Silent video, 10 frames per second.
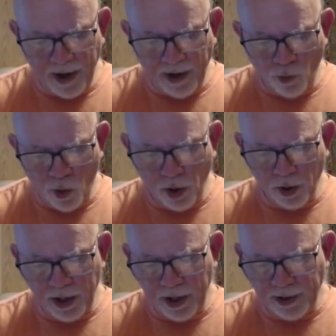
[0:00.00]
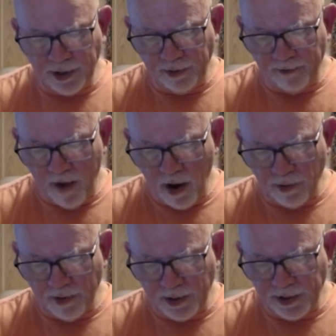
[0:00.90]
and work in an
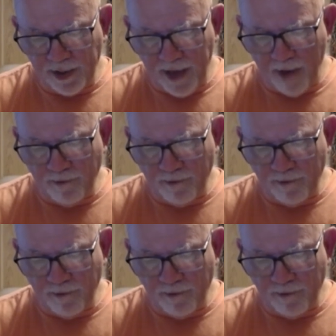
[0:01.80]
environment that